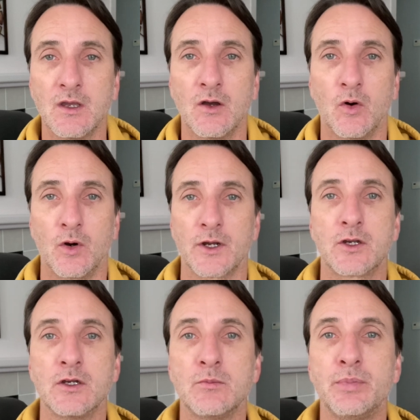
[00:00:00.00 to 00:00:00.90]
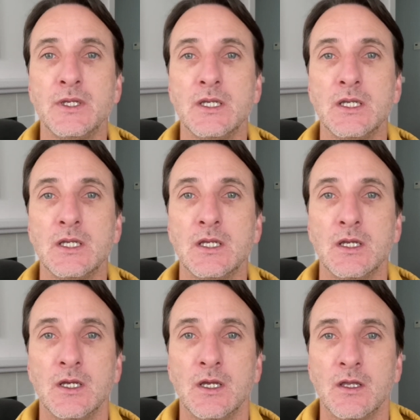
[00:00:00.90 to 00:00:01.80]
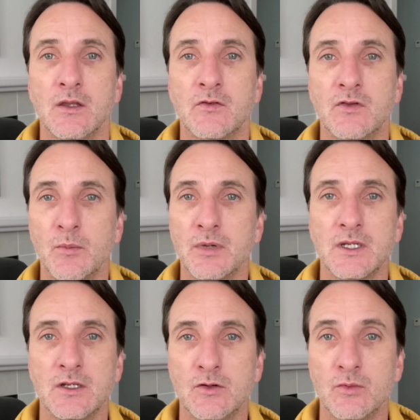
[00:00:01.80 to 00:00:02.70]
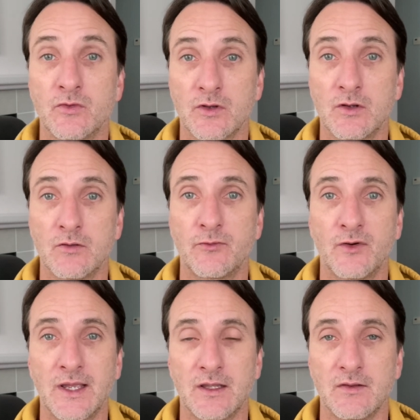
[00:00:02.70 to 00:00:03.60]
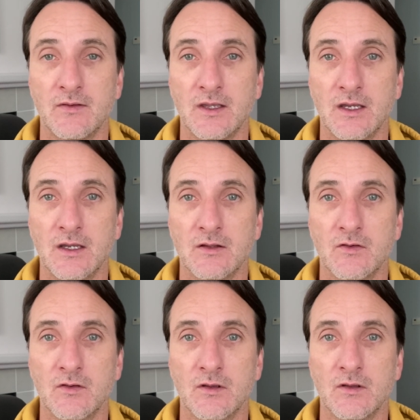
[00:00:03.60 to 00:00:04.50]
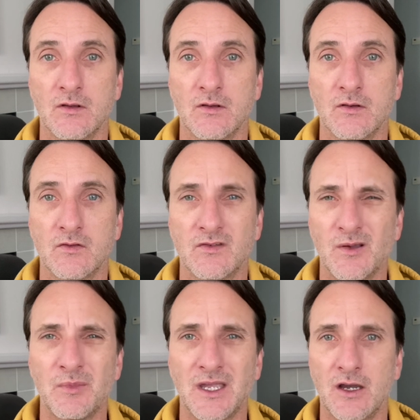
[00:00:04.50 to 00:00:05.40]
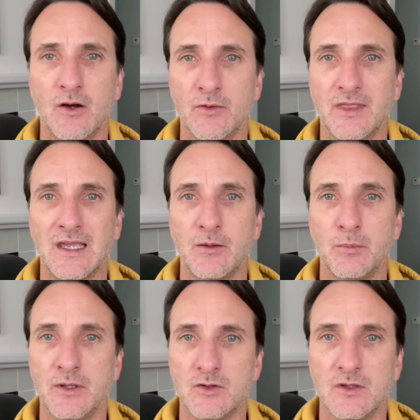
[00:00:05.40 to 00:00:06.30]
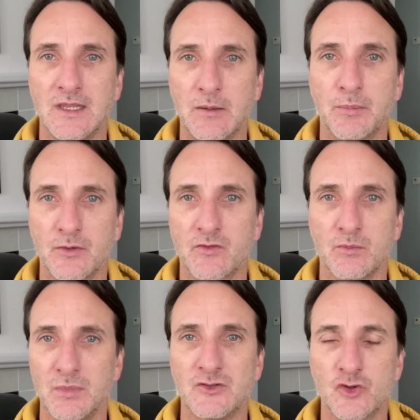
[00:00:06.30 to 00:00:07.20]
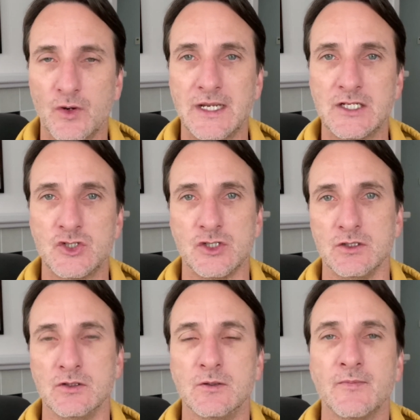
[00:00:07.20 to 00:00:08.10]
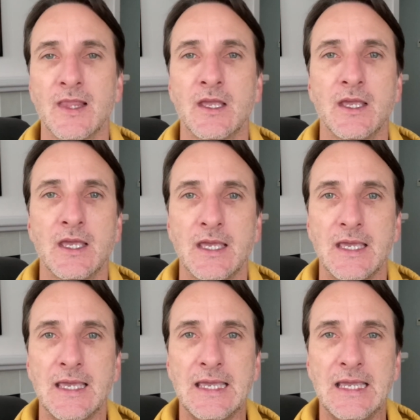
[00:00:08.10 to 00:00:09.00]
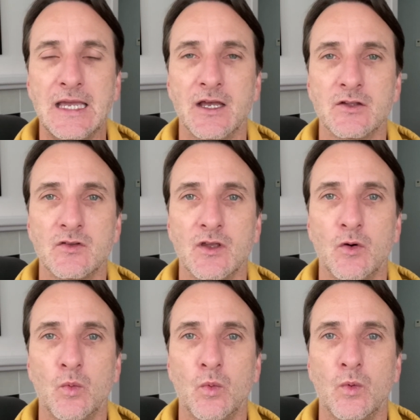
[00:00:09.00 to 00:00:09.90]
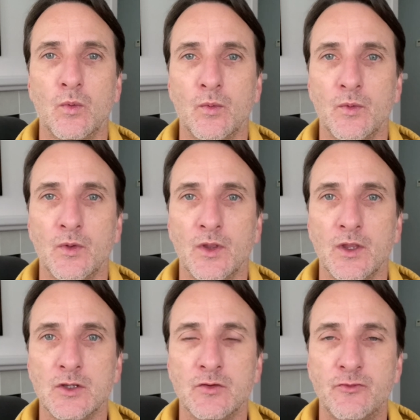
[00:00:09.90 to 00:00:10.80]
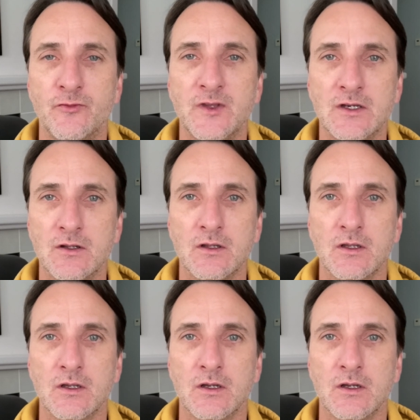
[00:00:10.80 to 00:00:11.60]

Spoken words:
or it could be somebody who was a good friend and somehow that person betrayed you. And you feel